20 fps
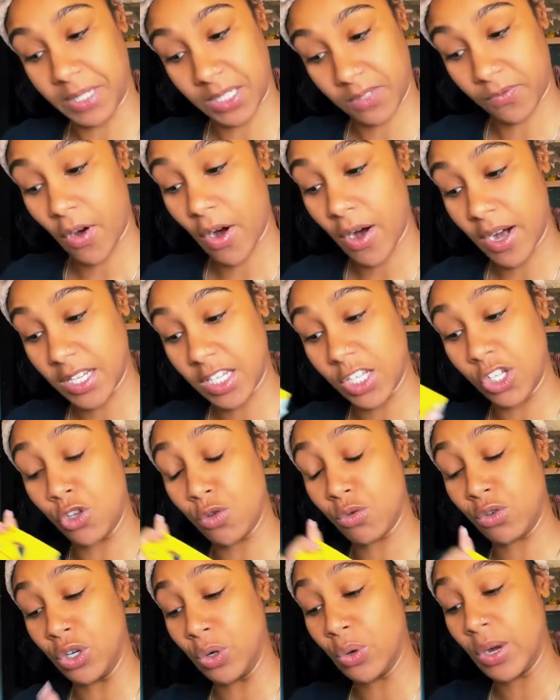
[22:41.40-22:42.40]
as far as
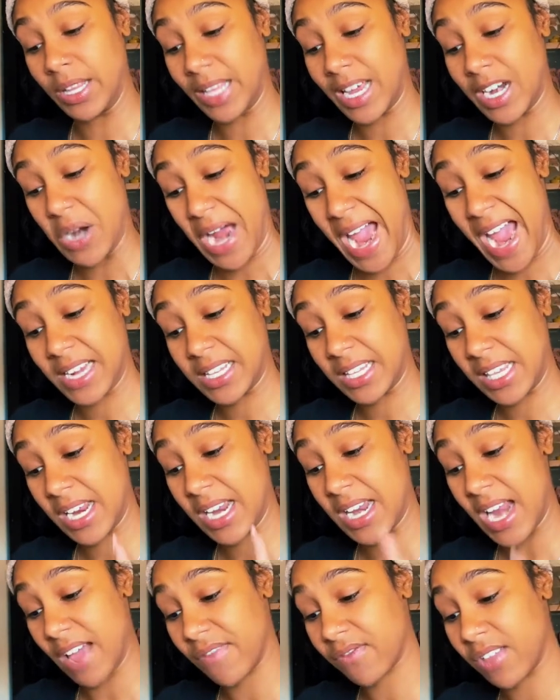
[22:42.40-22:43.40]
you doing that on
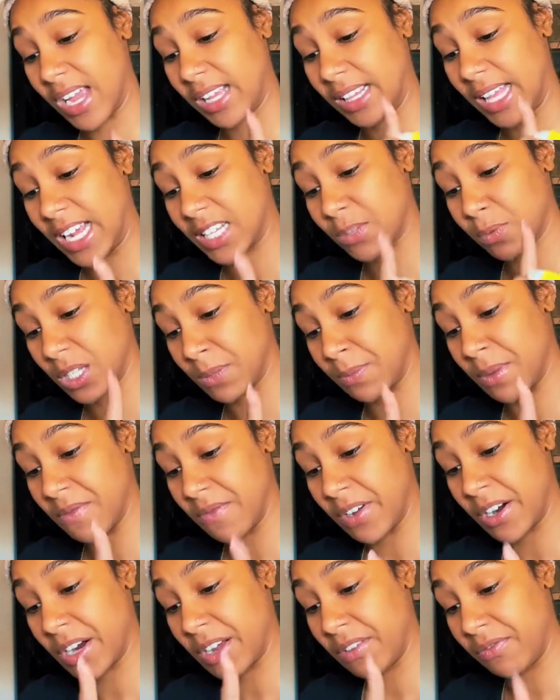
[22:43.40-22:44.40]
accident, I feel like that's what's
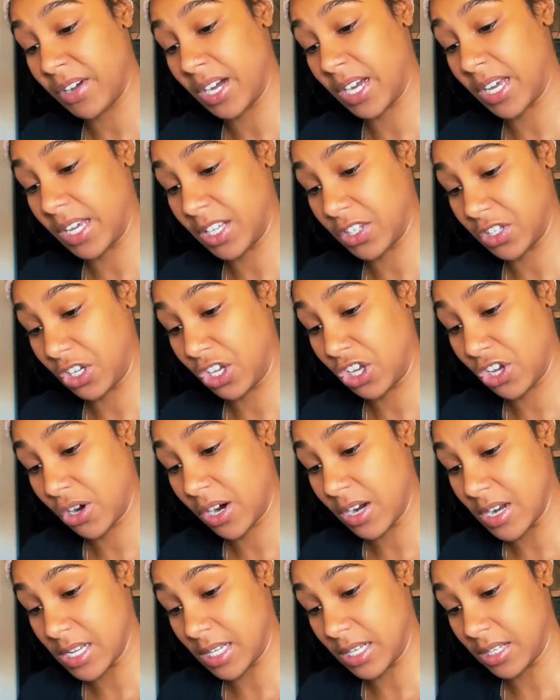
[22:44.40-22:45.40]
been very fucking
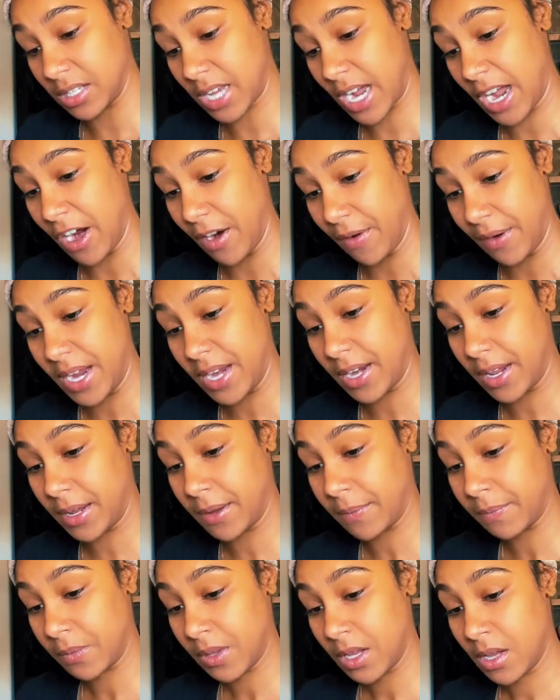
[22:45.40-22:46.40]
secure in this entire
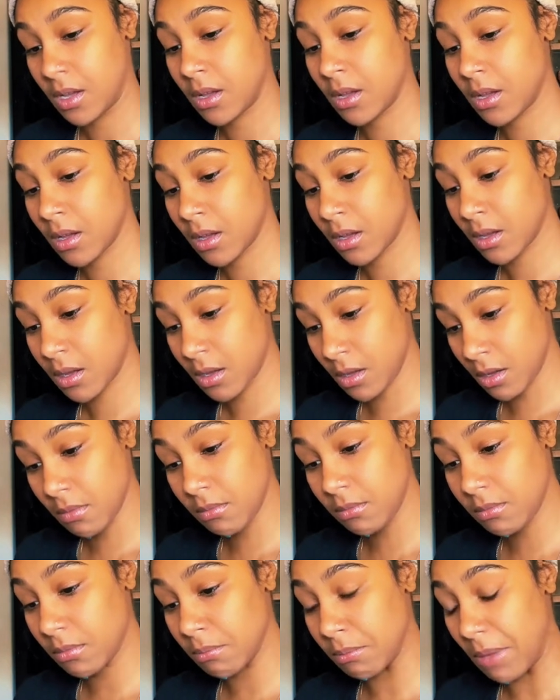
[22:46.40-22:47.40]
reading.
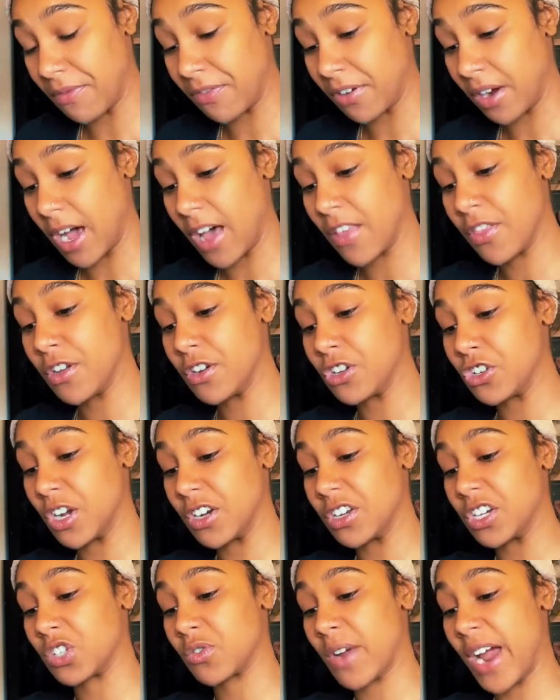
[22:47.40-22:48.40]
But for others,
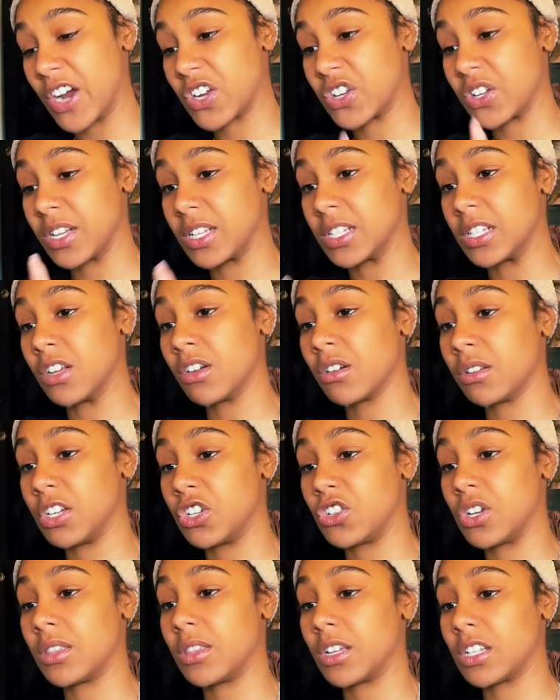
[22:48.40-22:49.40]
your distraction is
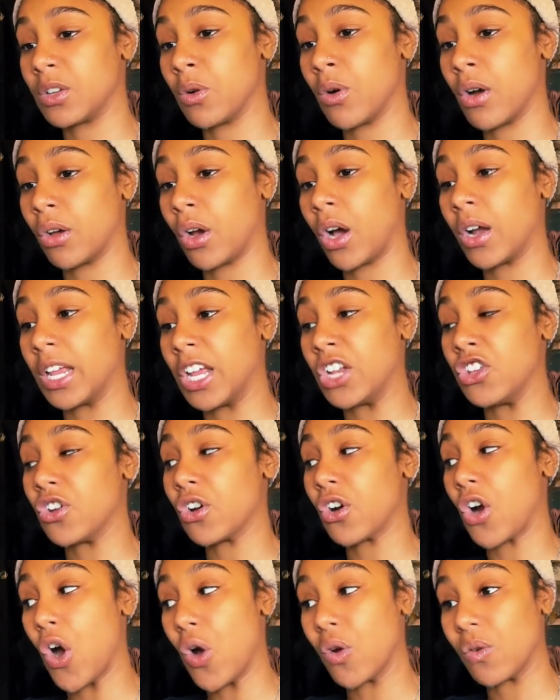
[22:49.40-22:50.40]
literally shit that's going on in
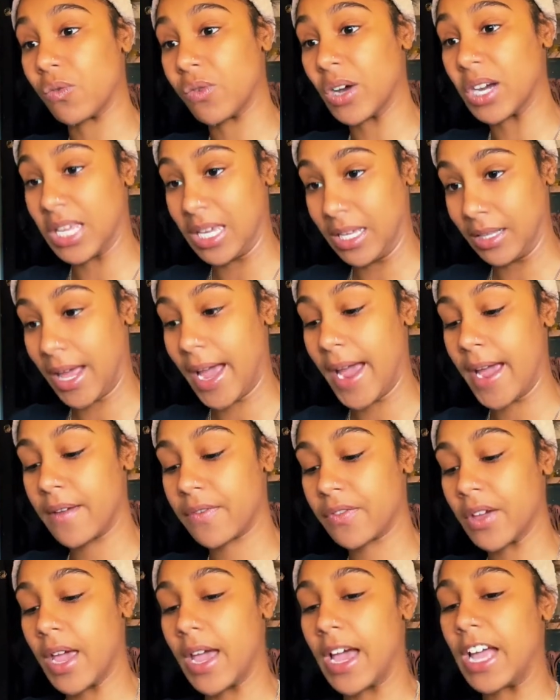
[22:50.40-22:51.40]
your own fucking
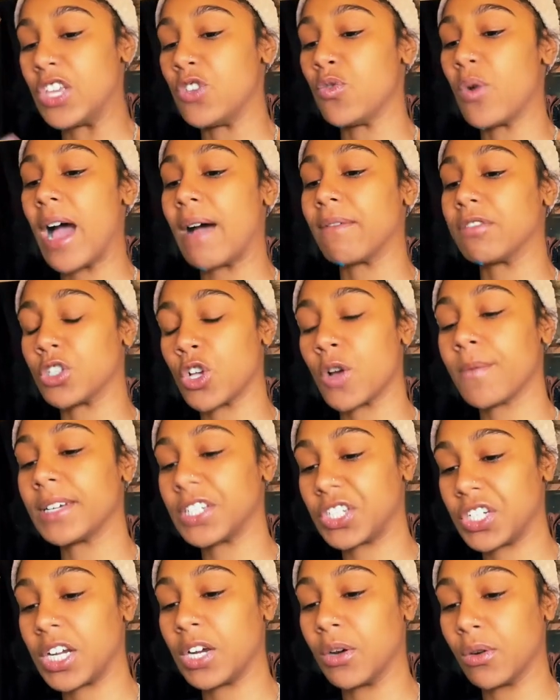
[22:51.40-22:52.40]
life. And you have so
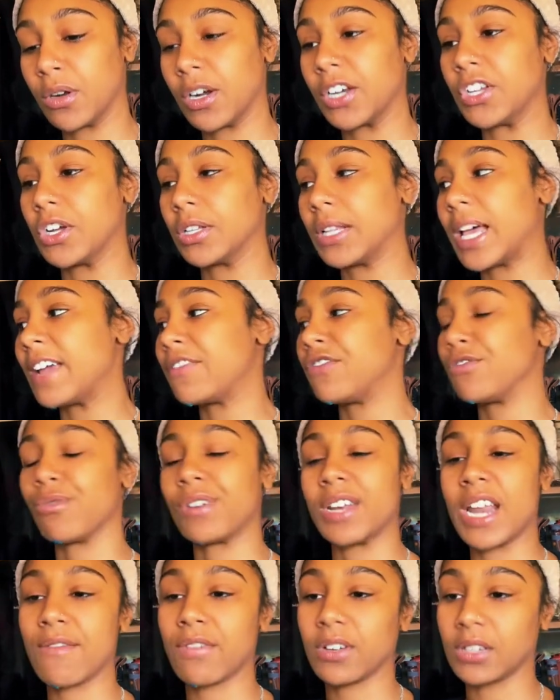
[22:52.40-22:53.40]
much shit going on in your life,
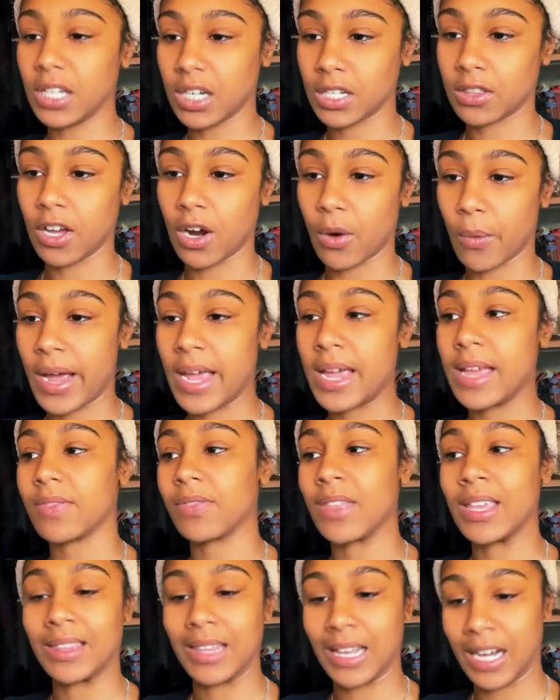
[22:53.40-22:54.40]
you would never look their way
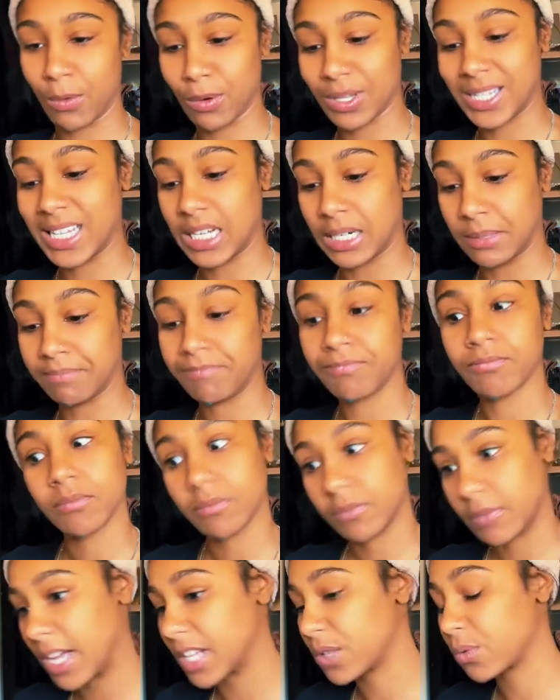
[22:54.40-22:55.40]
and think that it was them.
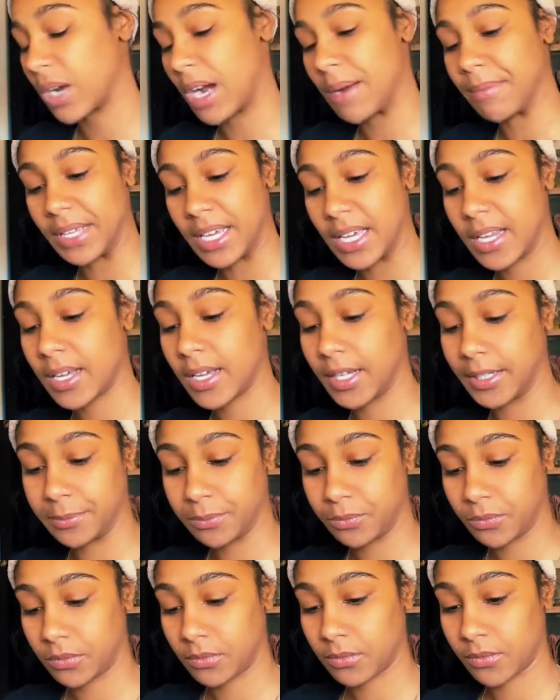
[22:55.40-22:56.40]
That's what I'm
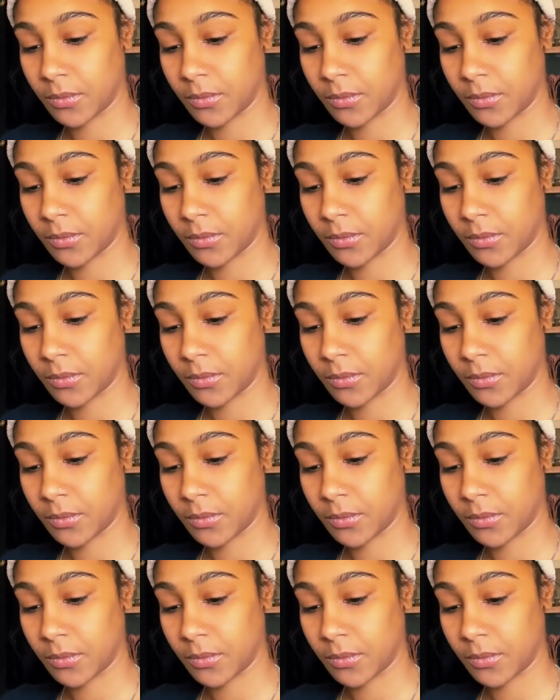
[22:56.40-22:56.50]
getting.